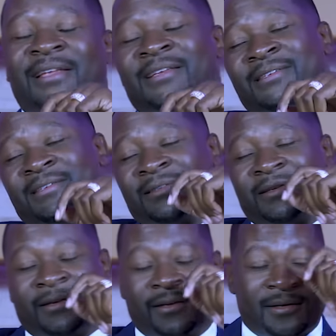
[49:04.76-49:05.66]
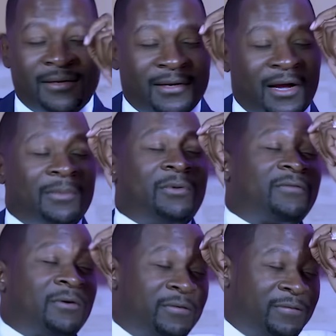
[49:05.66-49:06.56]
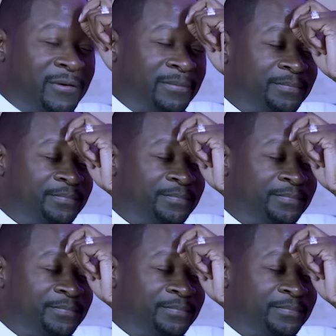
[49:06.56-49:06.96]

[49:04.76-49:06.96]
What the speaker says: his cup of coffee,